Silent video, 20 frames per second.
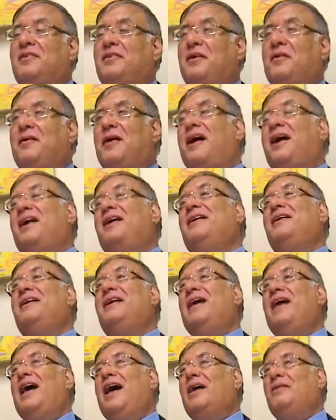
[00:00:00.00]
Torah,
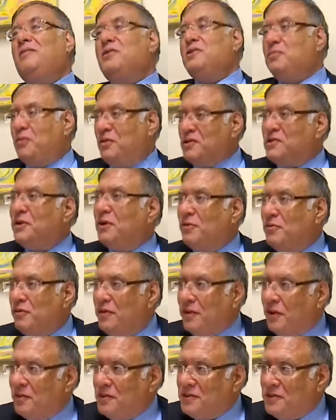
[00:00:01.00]
how much more so if we
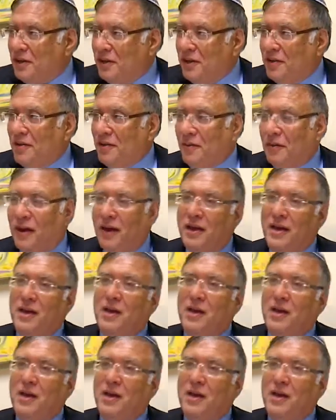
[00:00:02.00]
don't study Torah?